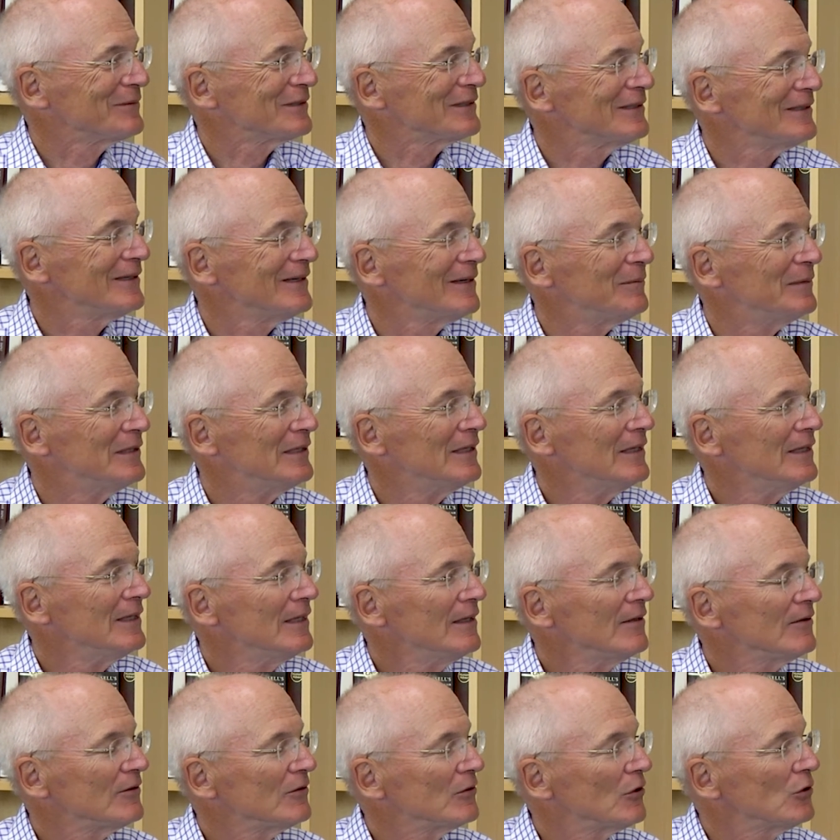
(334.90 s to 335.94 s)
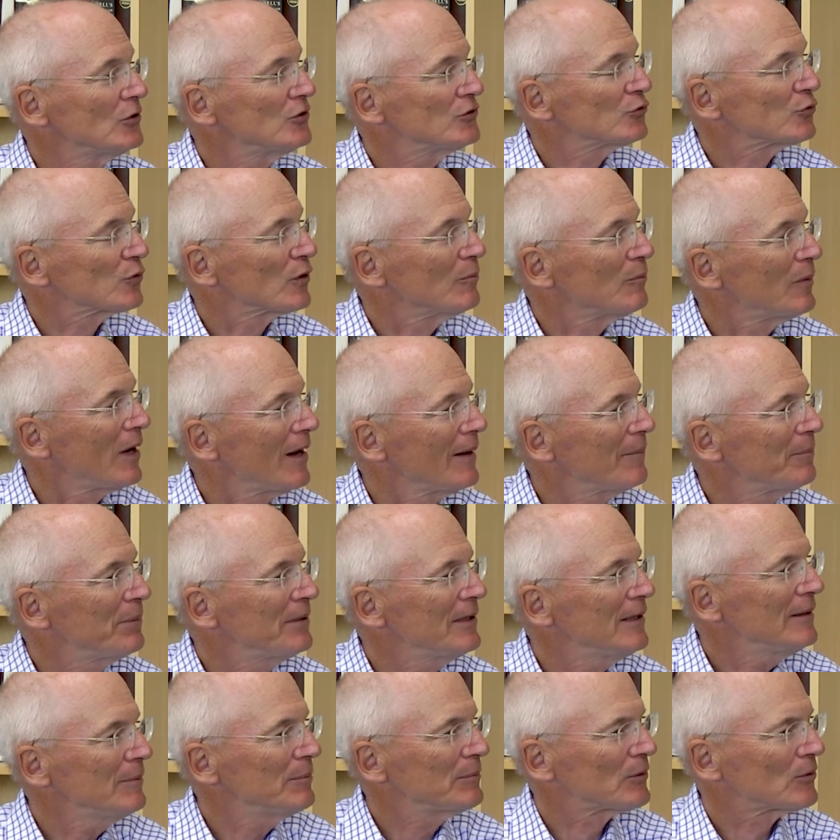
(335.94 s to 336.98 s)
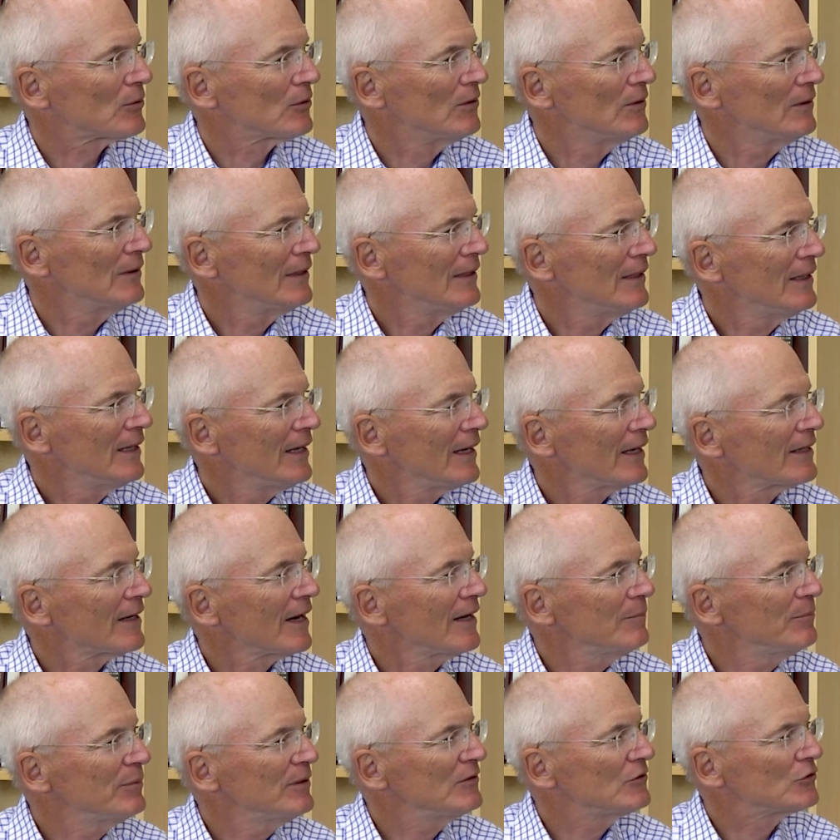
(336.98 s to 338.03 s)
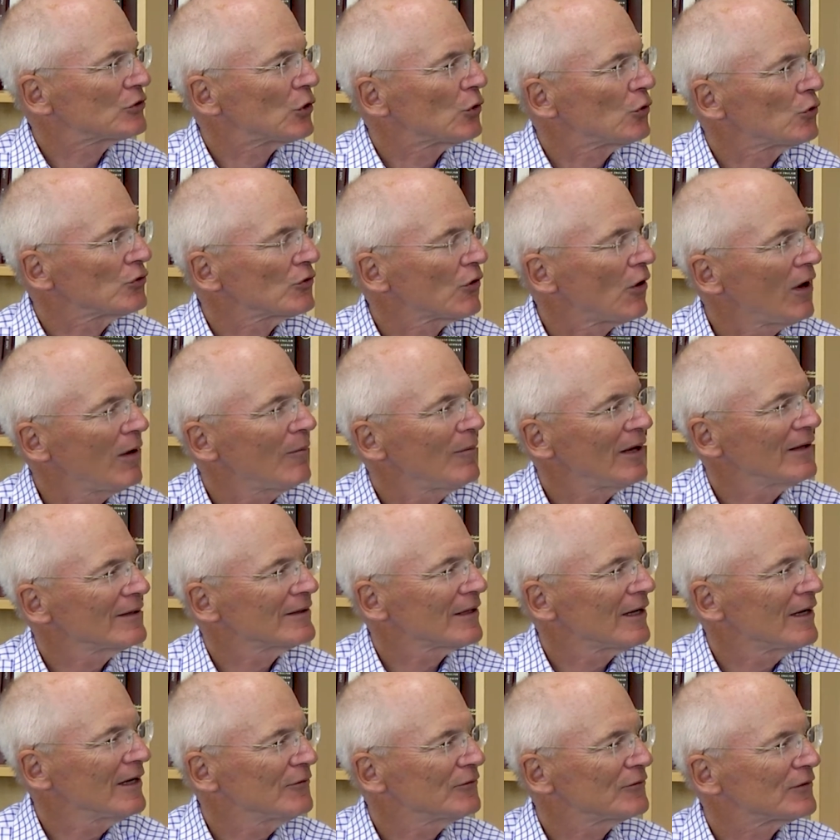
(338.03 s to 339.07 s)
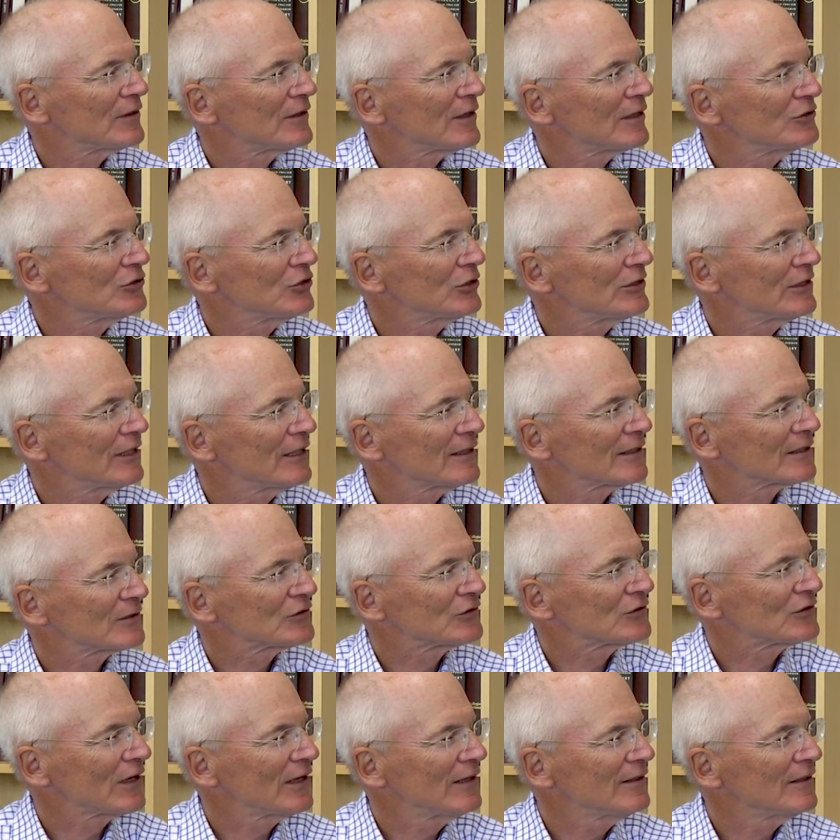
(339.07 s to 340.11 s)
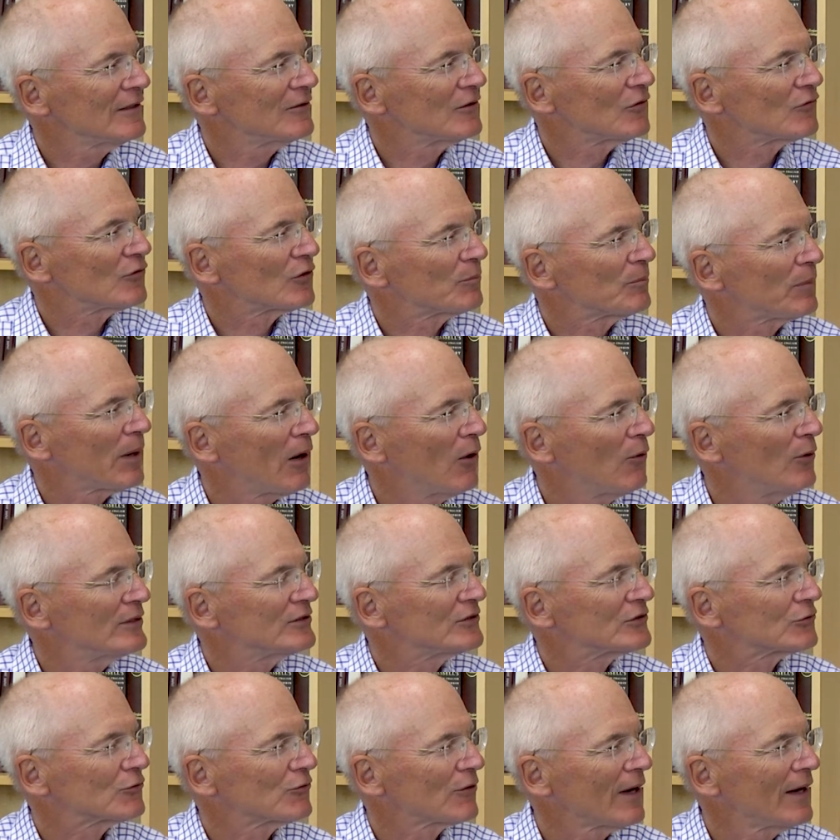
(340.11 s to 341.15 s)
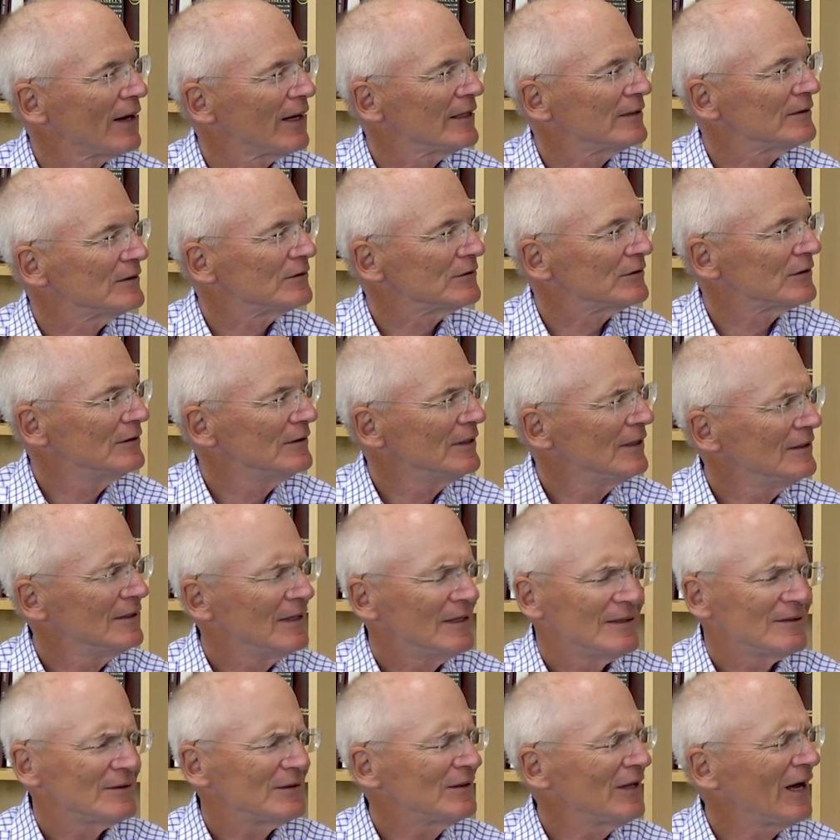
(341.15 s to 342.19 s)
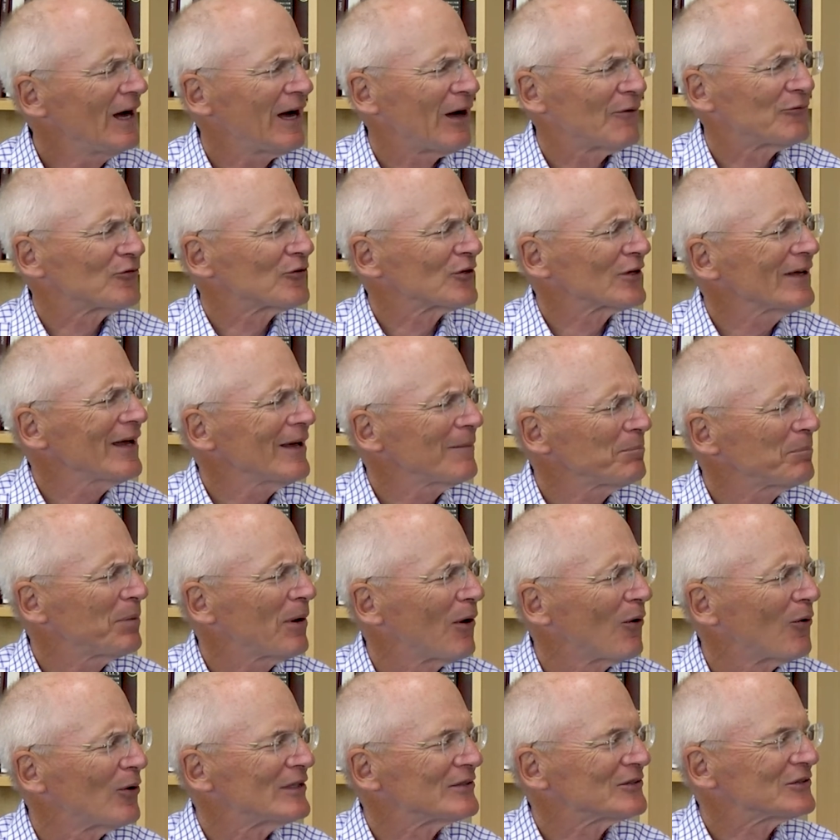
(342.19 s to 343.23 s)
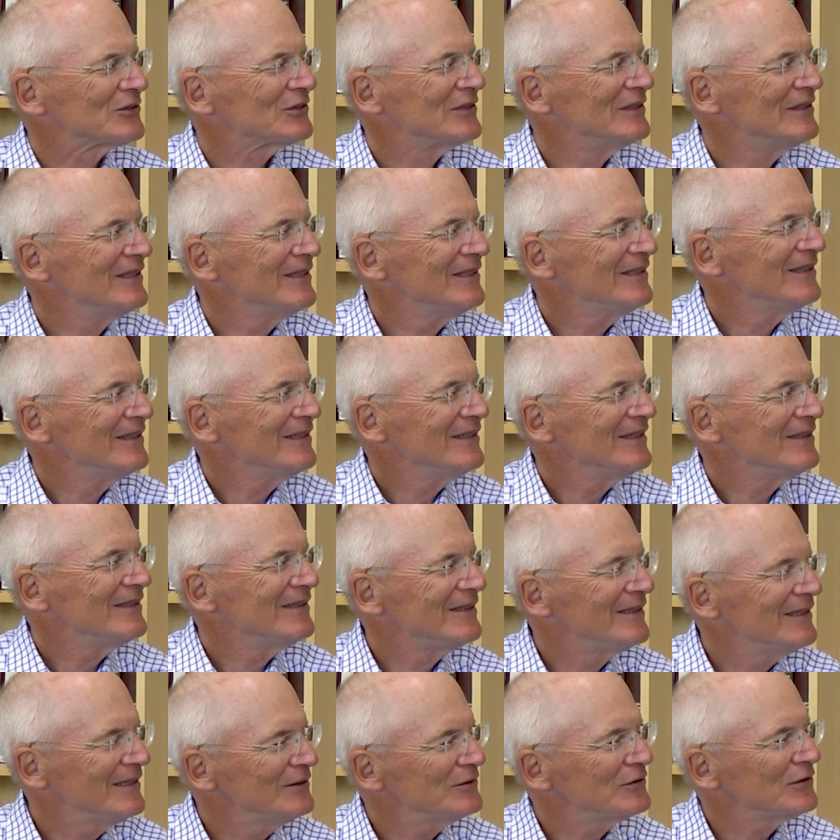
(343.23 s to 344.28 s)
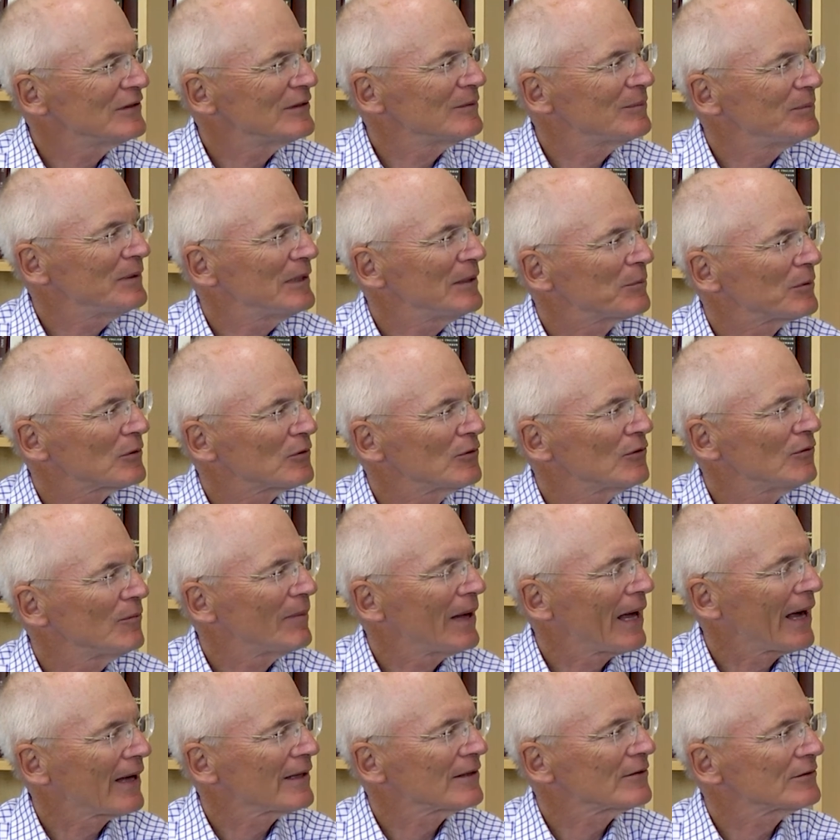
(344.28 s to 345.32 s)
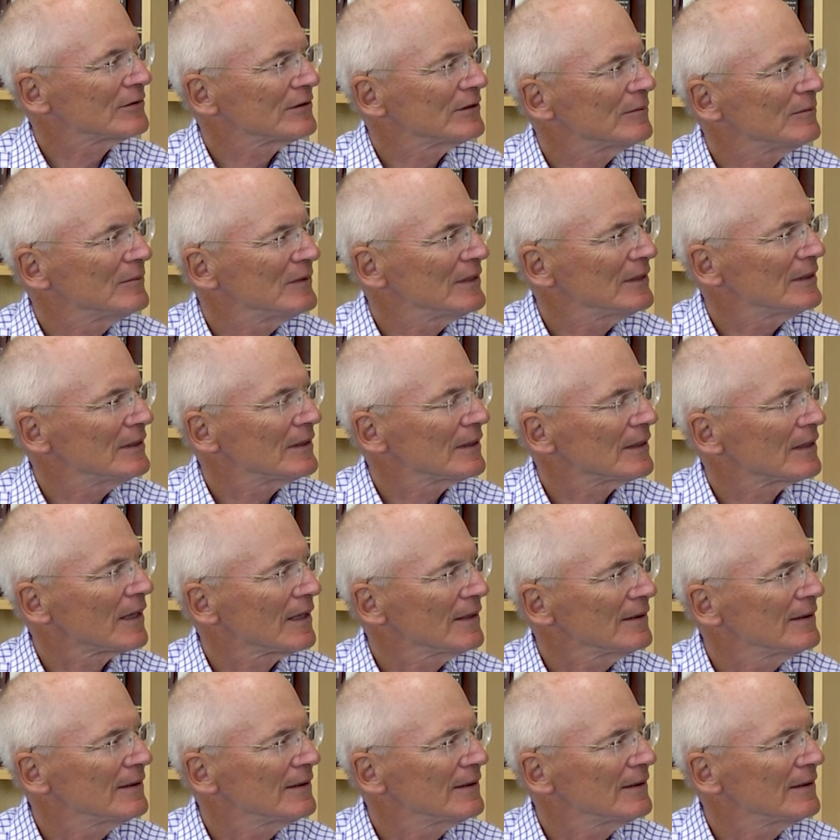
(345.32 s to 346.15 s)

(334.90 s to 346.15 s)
time. Those were my people. And I'd been told all my life that I should get excited over poets' grades. Forget poets. These are the people who matter to me. And I